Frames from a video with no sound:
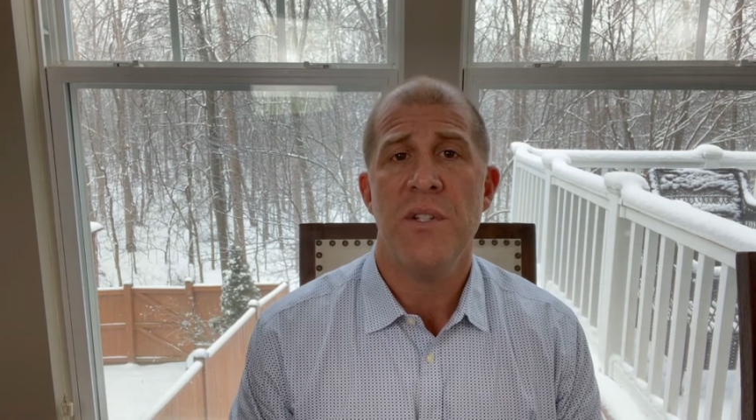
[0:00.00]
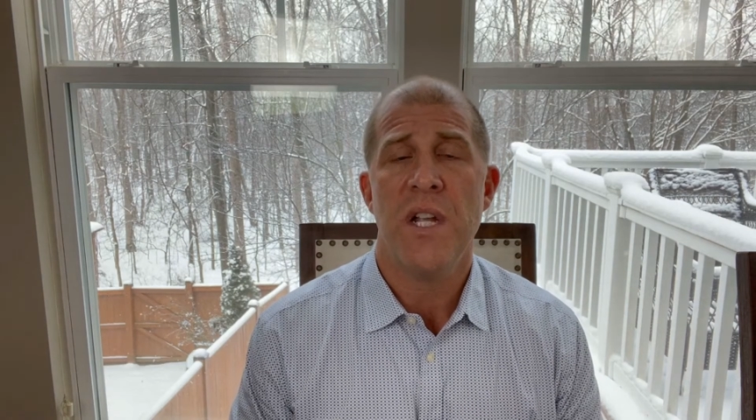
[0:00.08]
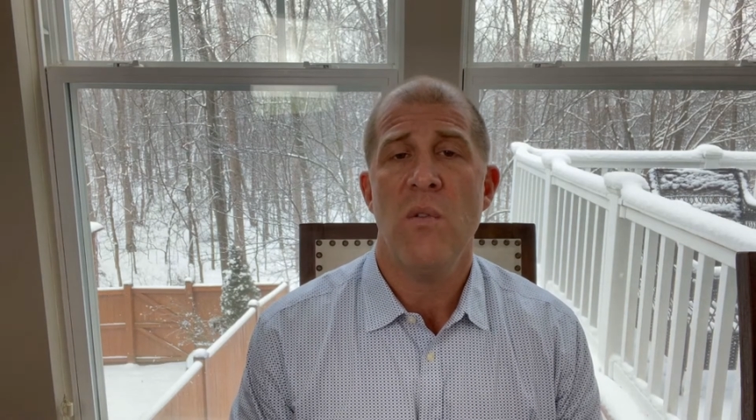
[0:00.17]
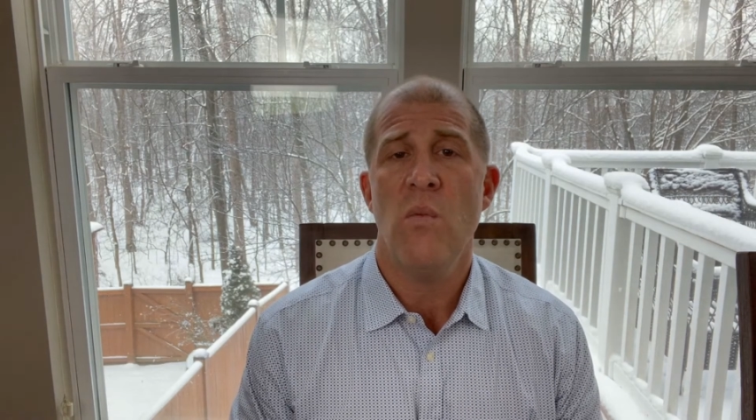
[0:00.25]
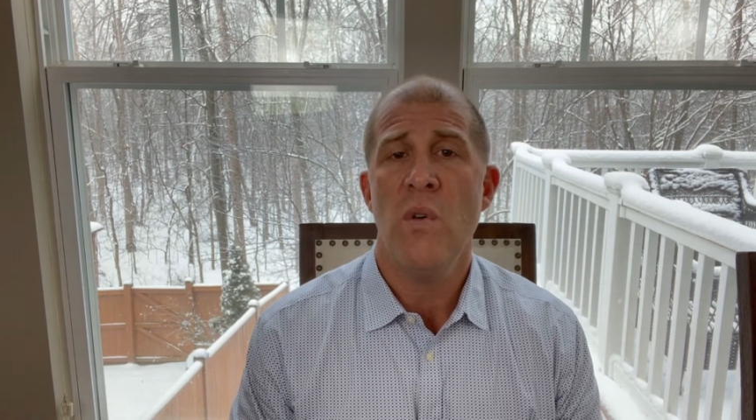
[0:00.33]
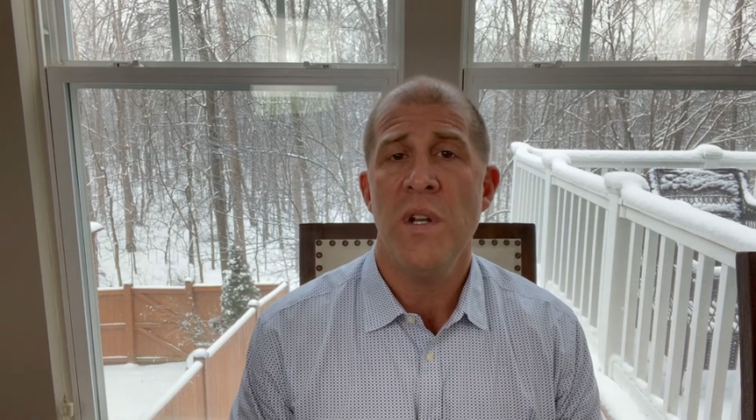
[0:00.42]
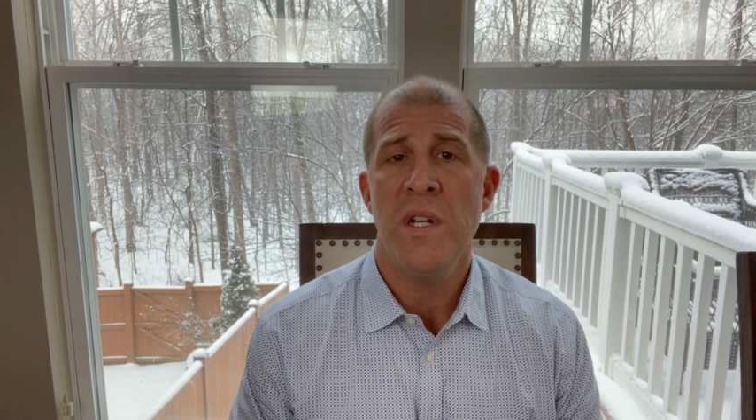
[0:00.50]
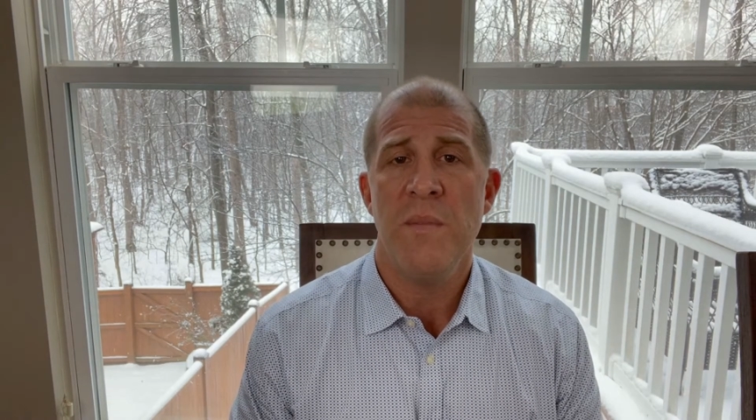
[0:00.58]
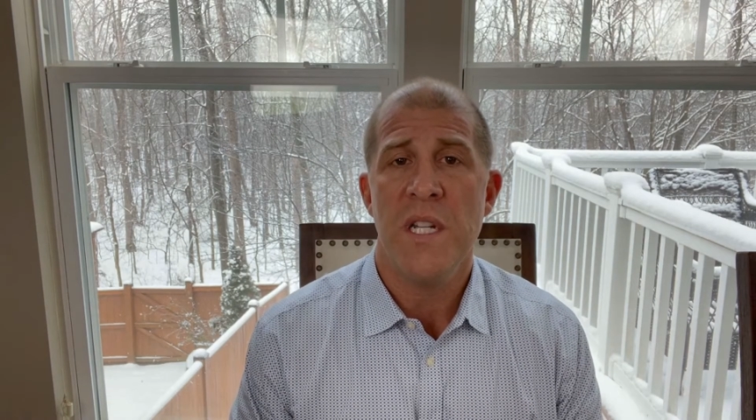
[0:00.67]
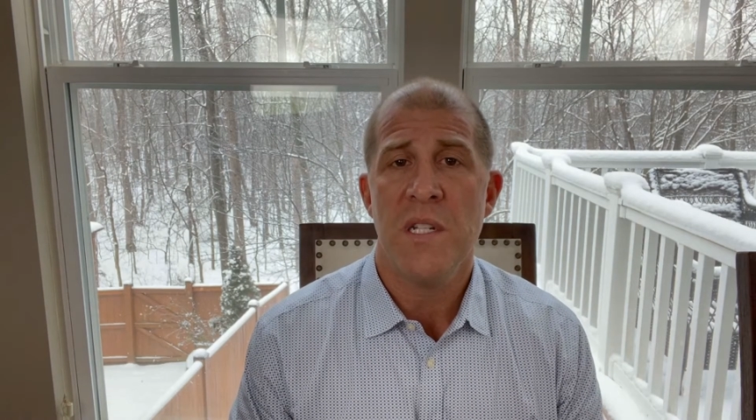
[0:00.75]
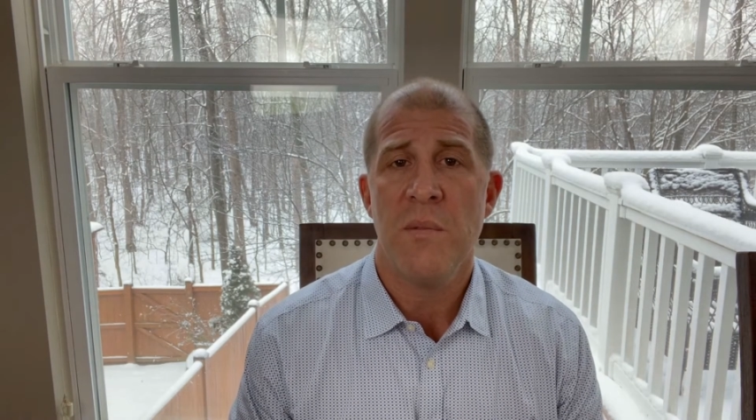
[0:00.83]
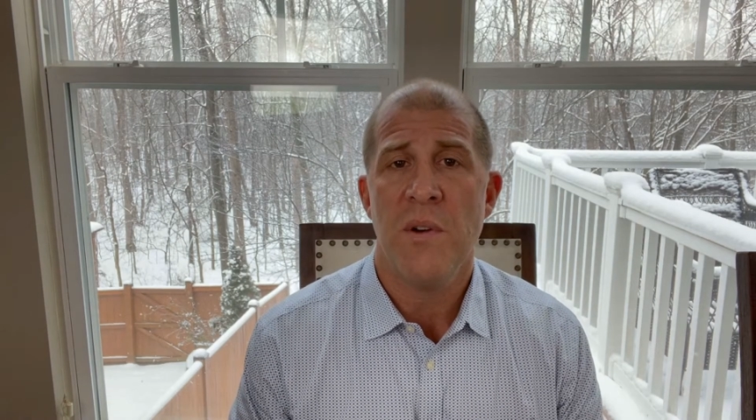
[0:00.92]
I wouldn't be
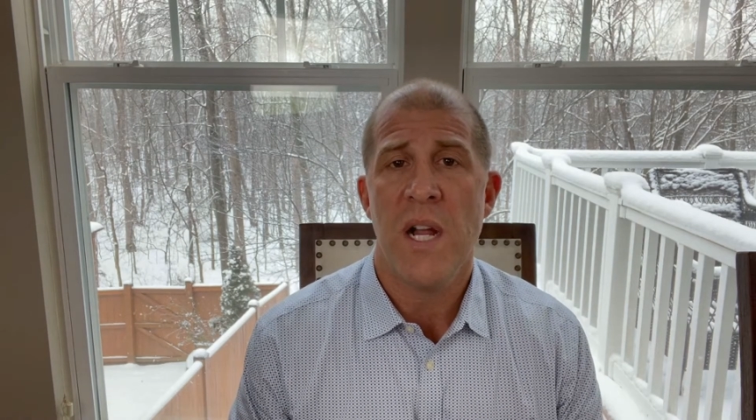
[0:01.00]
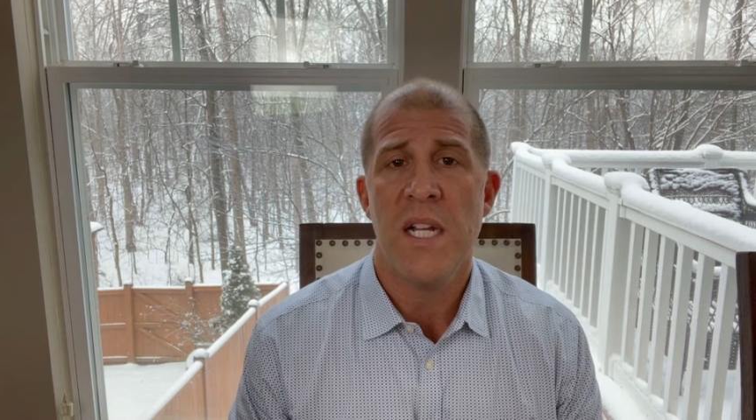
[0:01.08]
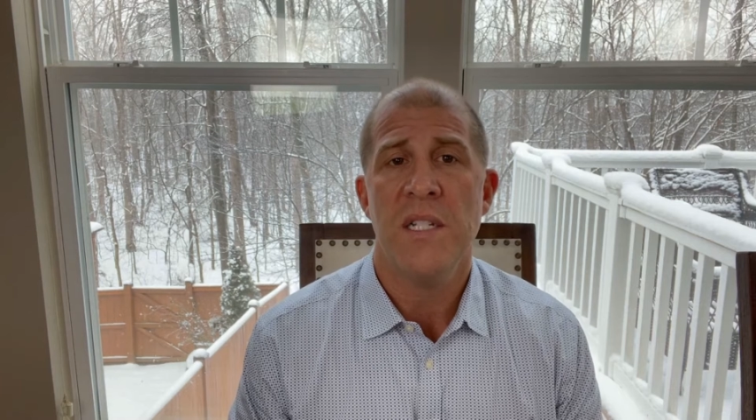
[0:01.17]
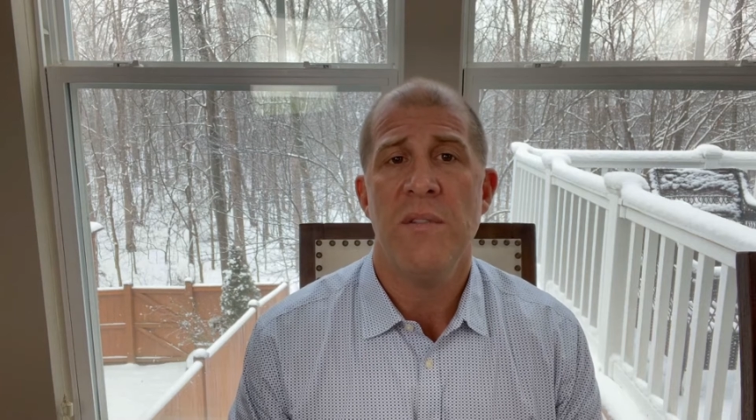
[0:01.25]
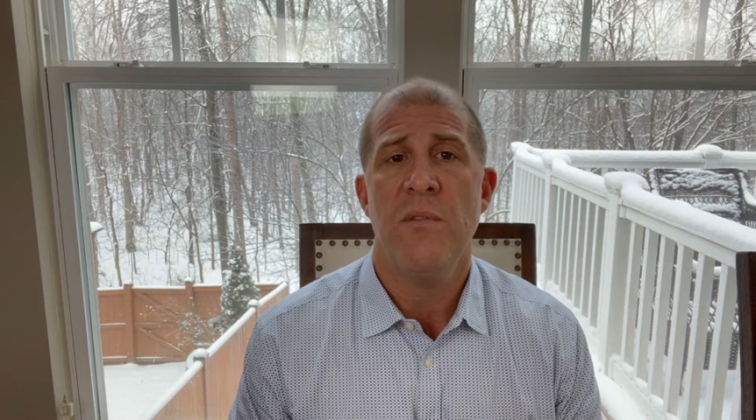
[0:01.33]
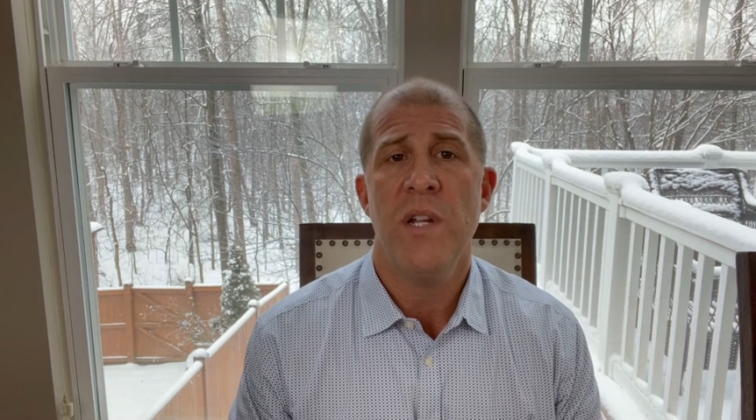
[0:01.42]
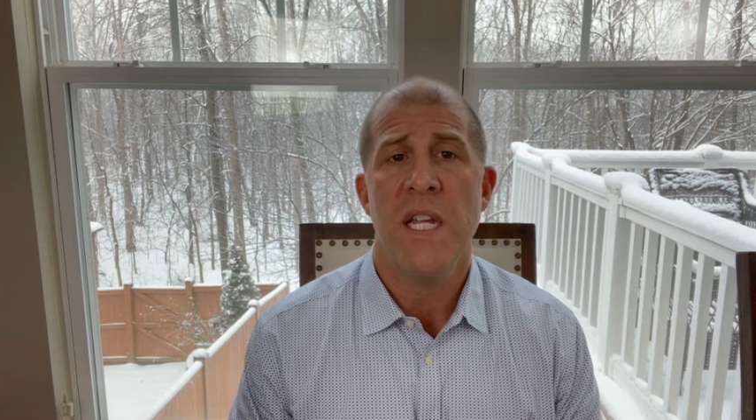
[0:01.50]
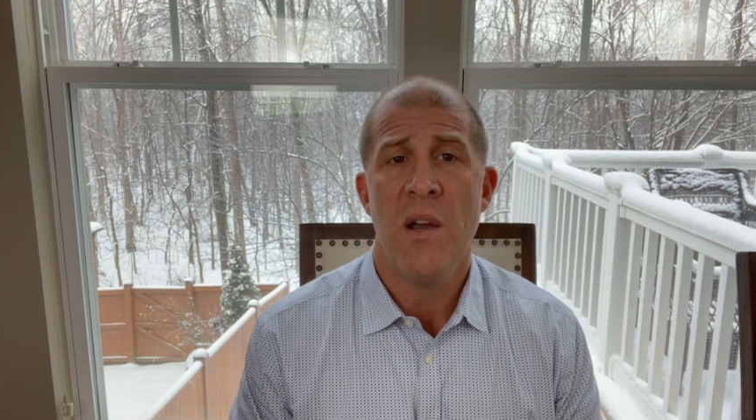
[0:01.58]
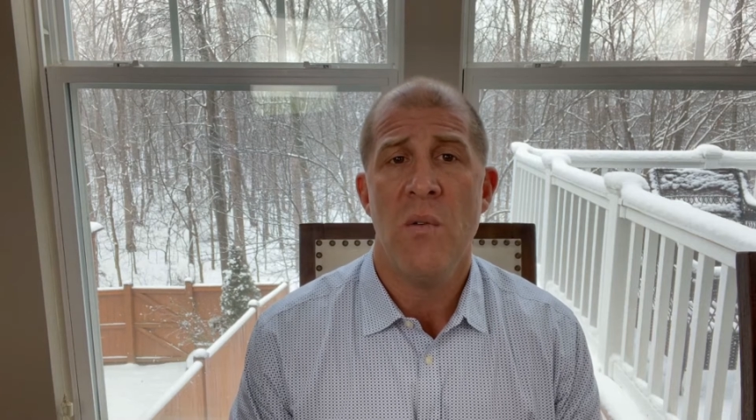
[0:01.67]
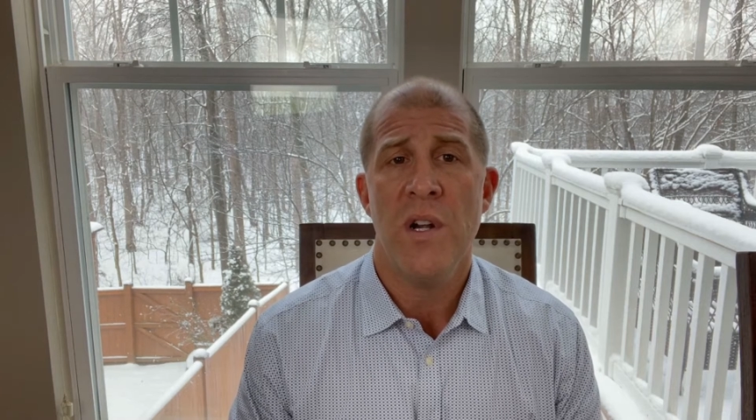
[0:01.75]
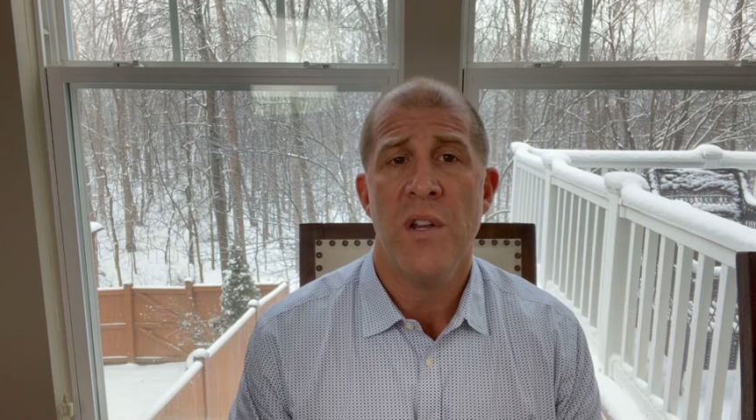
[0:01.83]
surprised if we get one